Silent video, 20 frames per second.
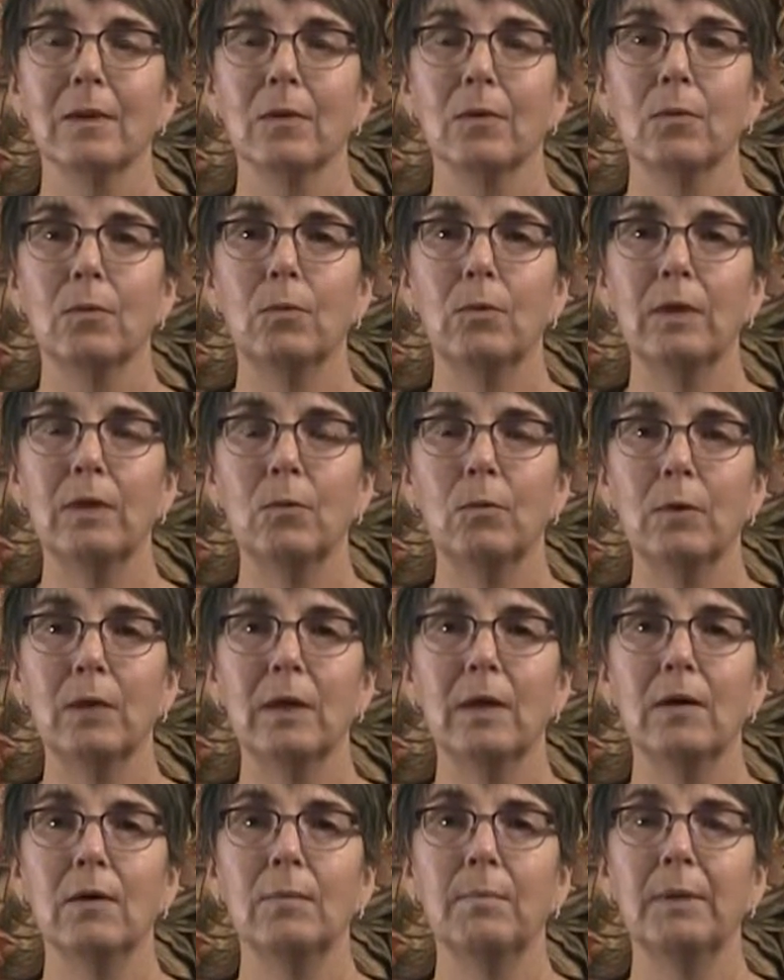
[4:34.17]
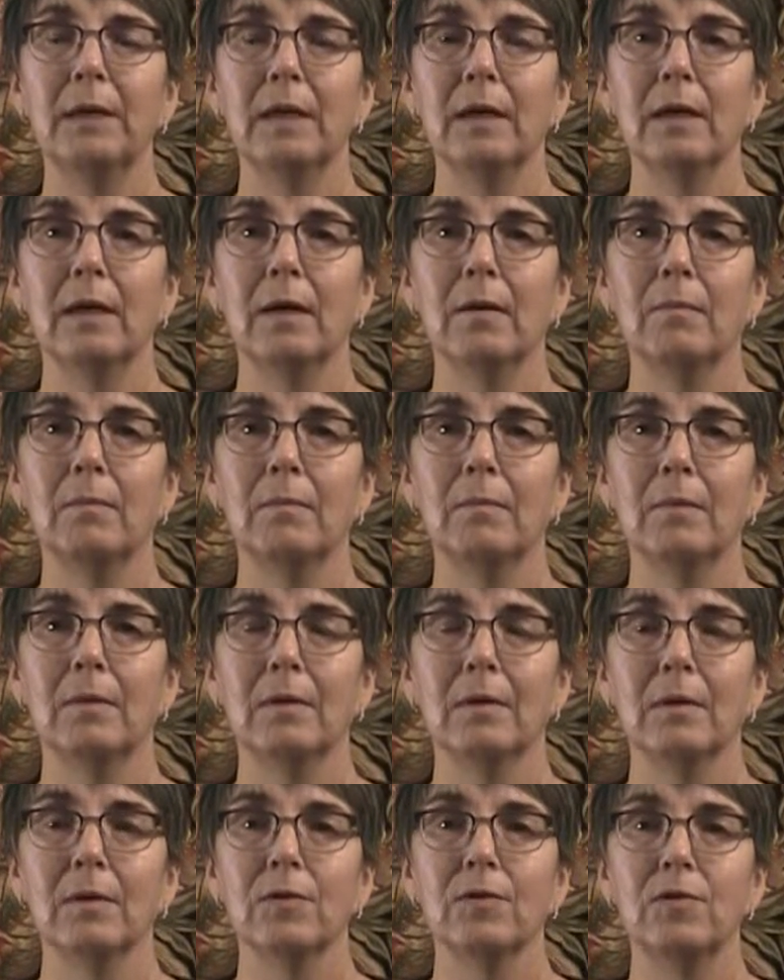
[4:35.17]
We will become
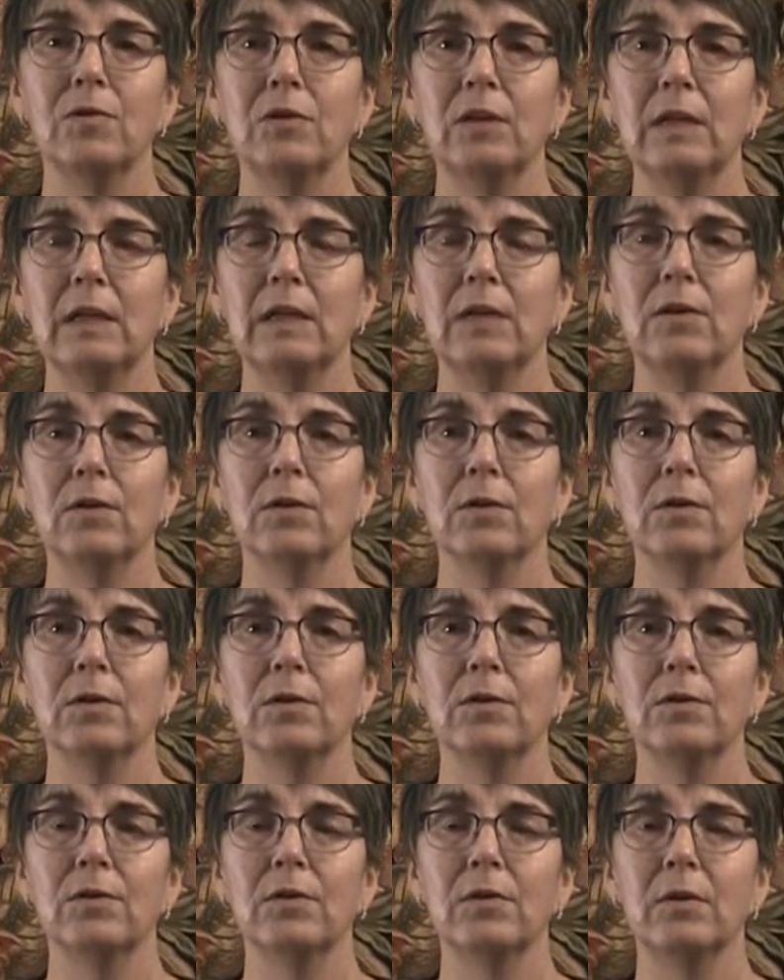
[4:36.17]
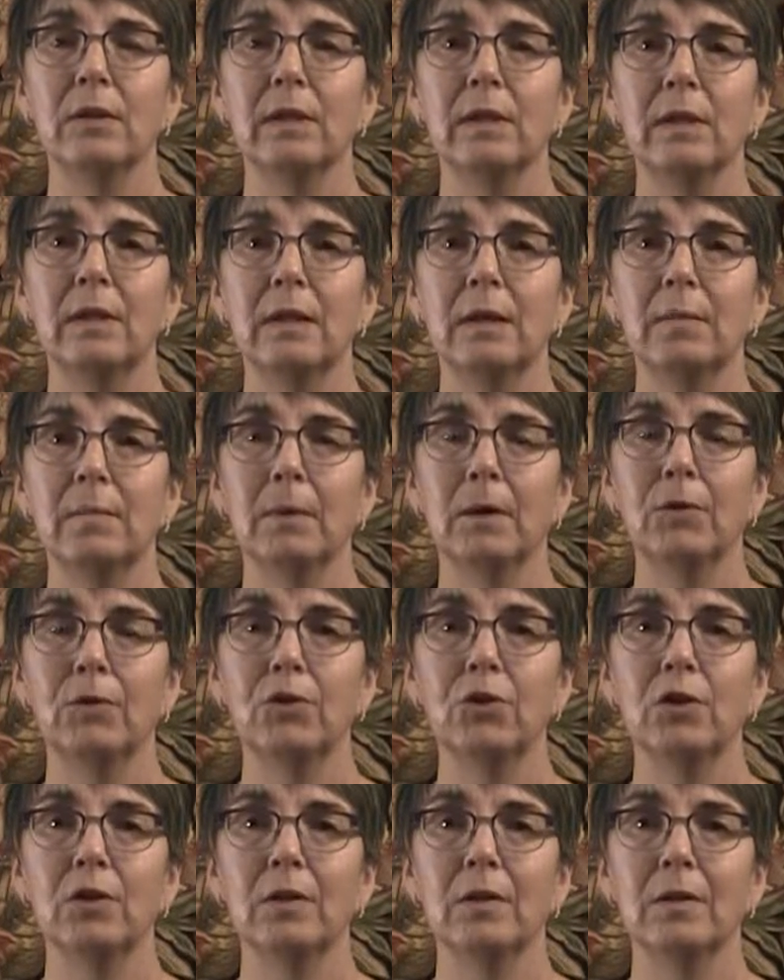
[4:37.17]
senior to the
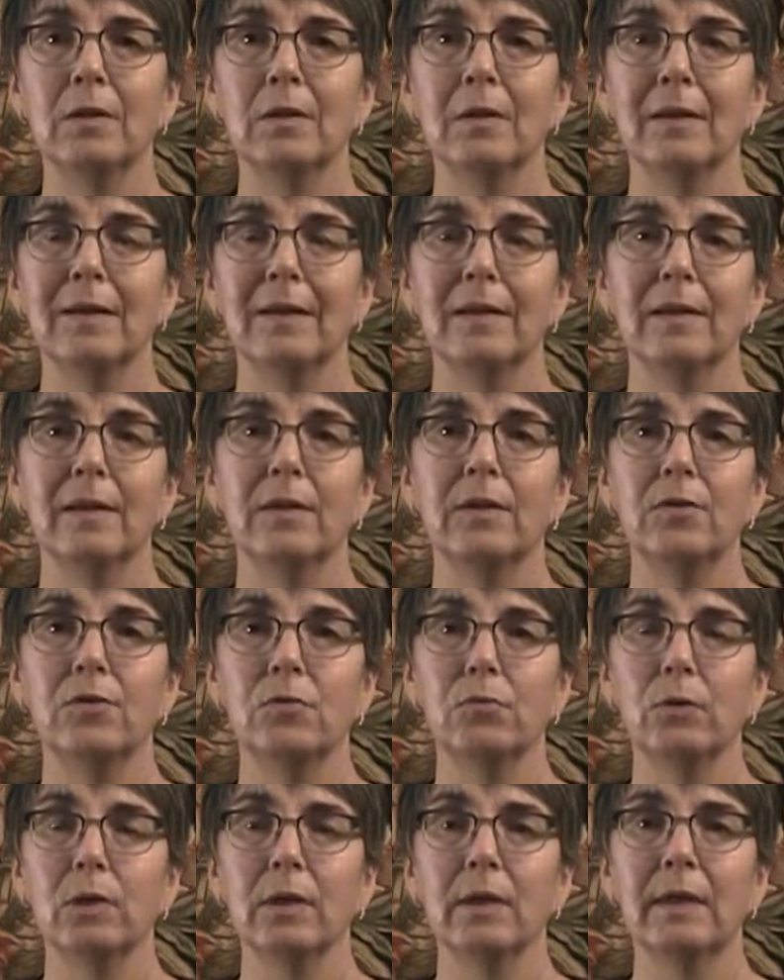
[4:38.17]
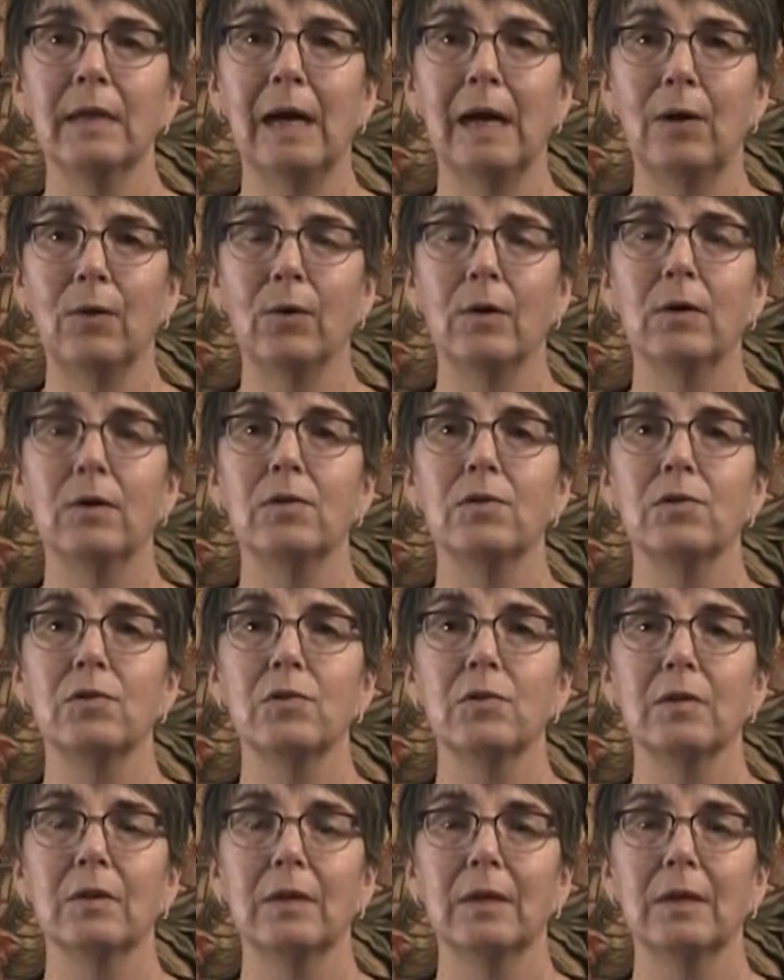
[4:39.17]
emotion that is really ours